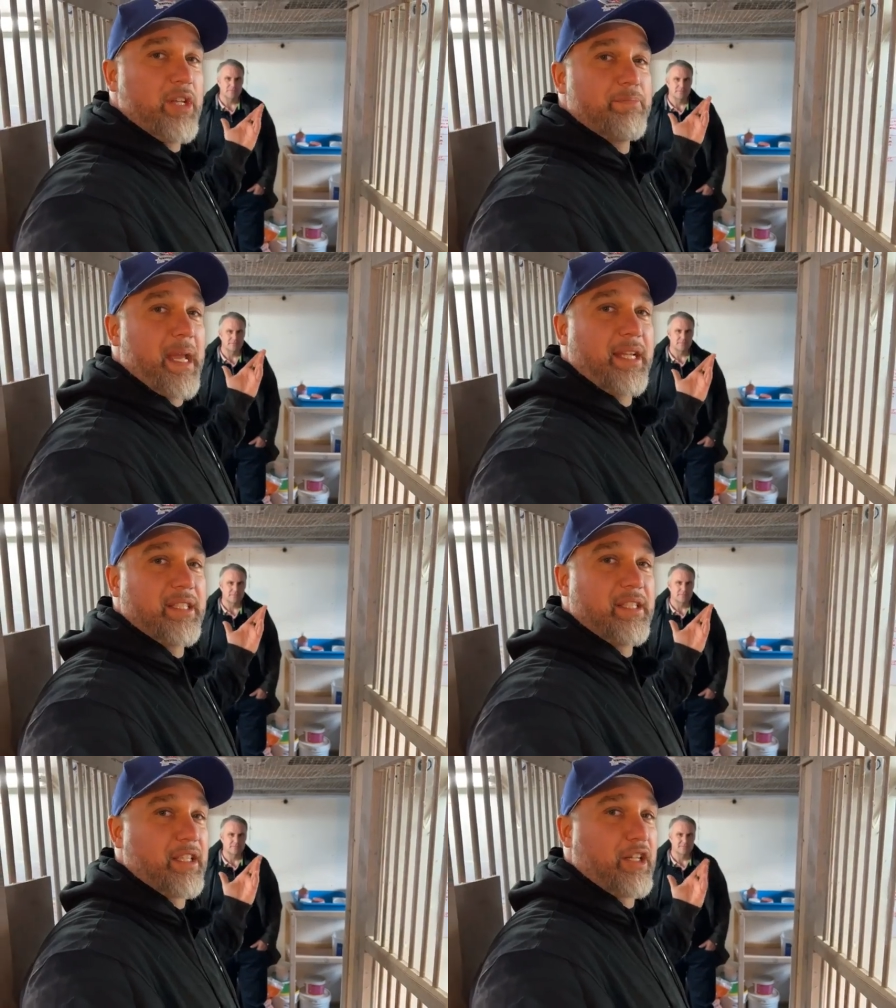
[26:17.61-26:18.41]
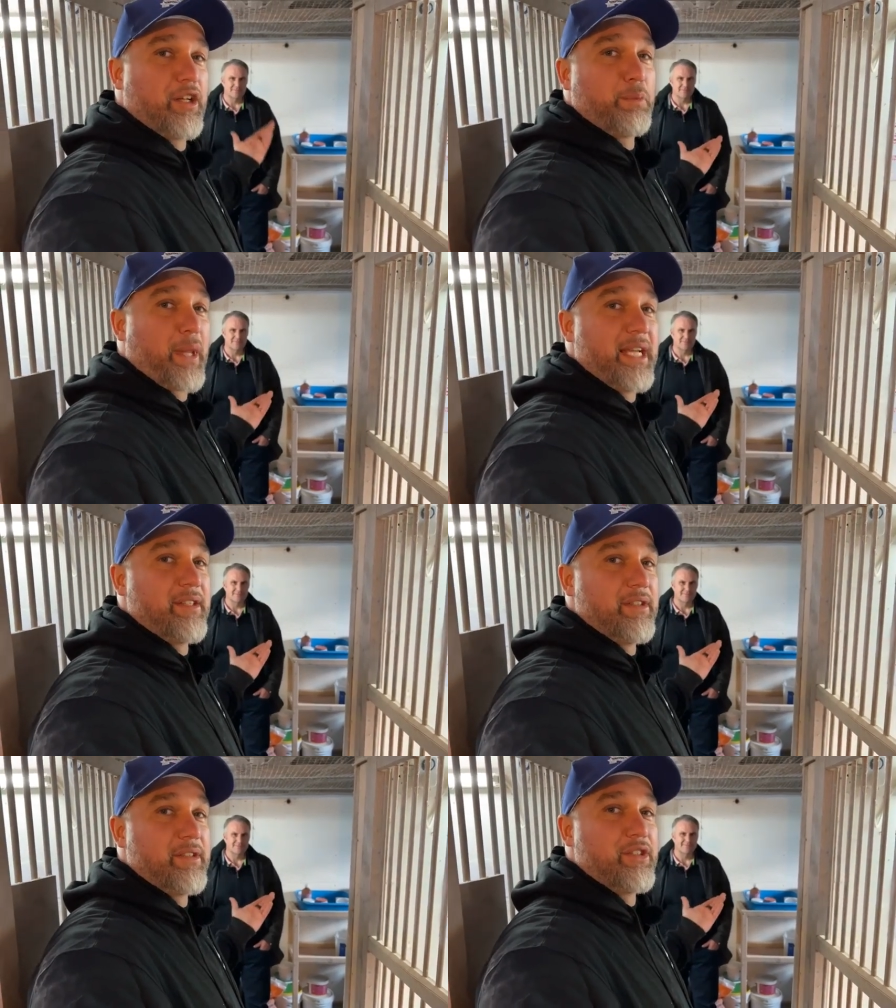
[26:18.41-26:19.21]
always makes it to the good
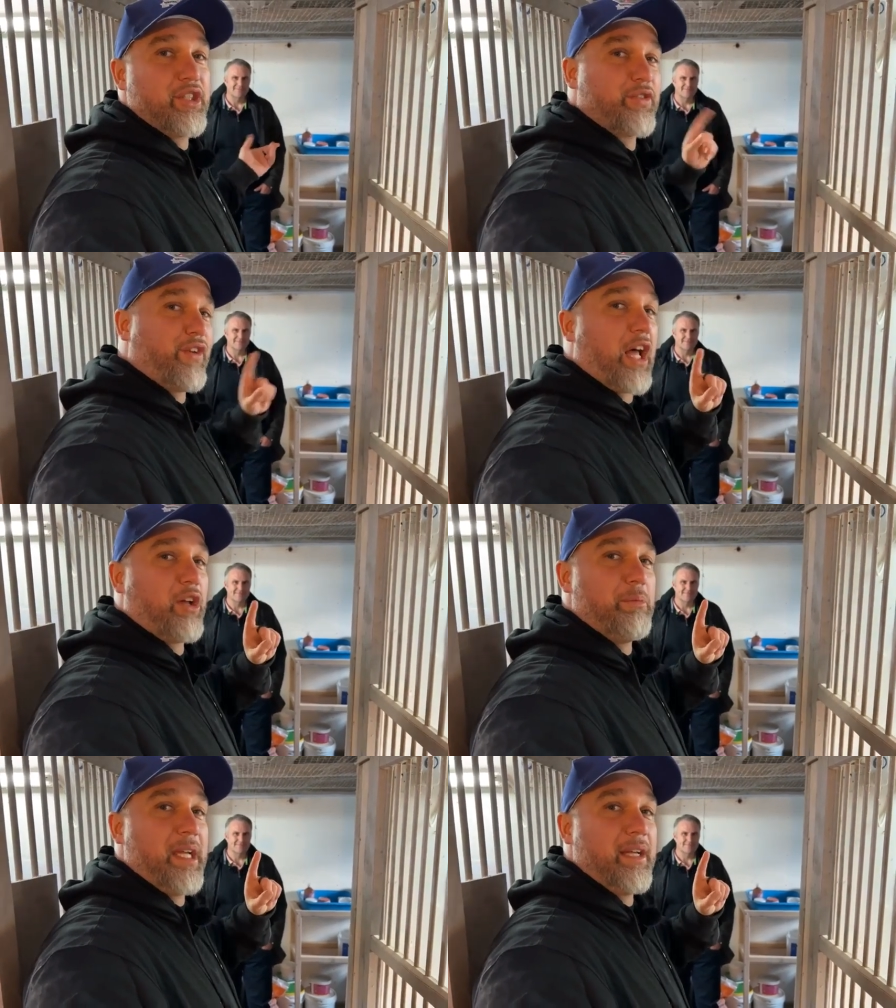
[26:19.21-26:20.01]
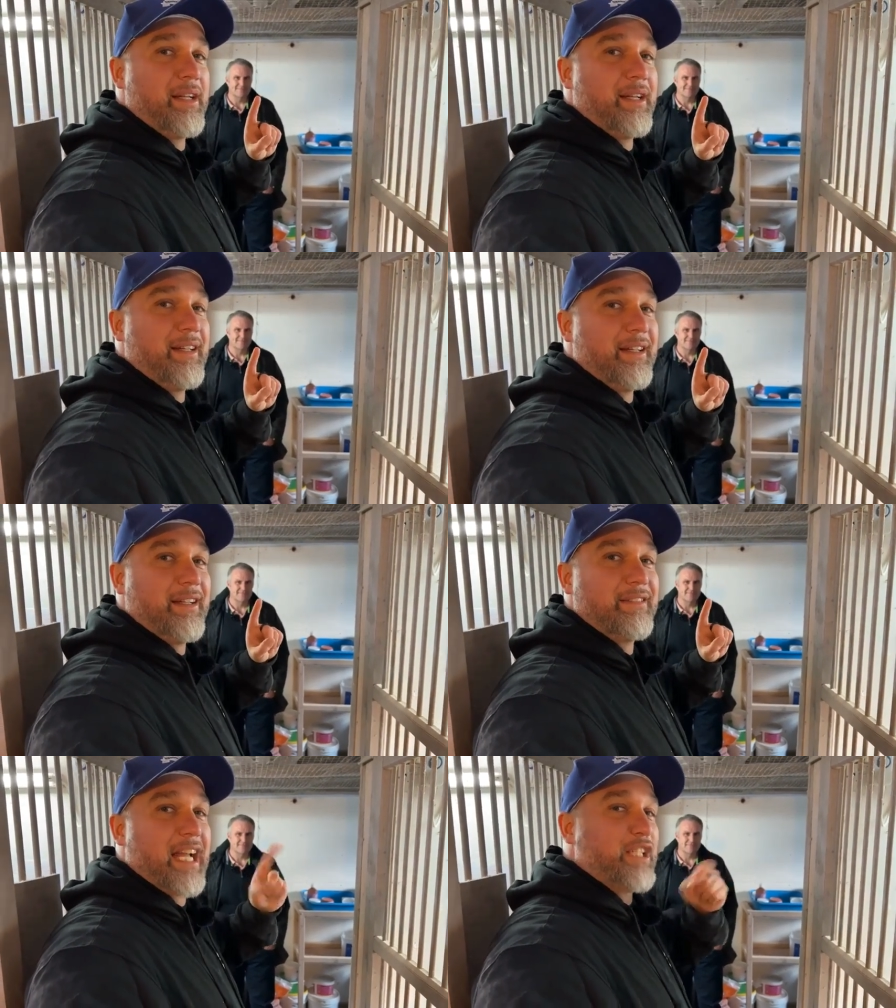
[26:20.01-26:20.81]
places. Just follow me.
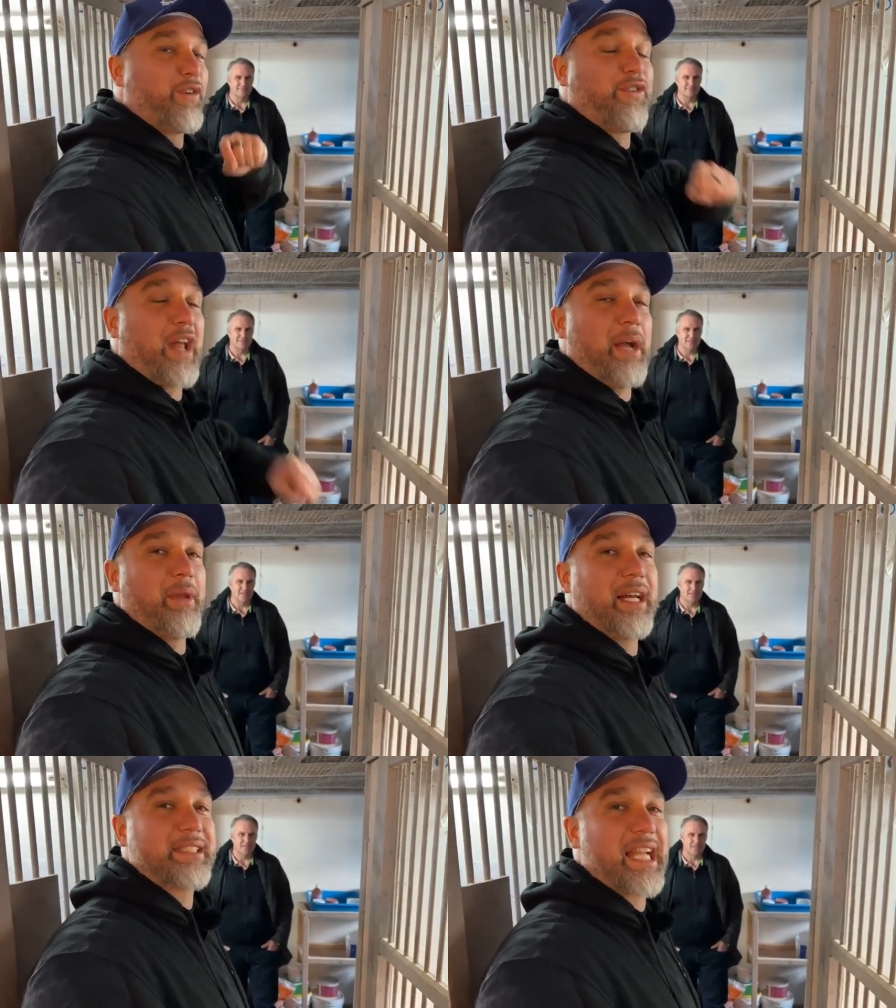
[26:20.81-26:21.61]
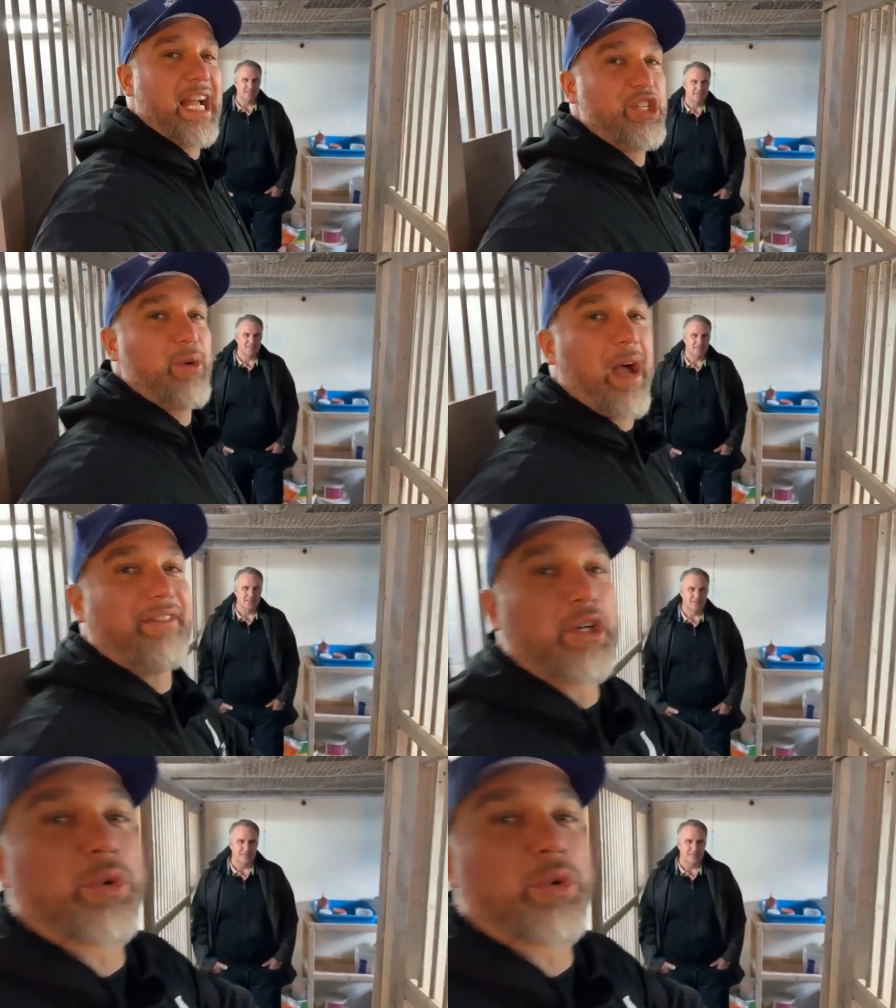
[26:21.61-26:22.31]
Thanks for flying with us, guys. You have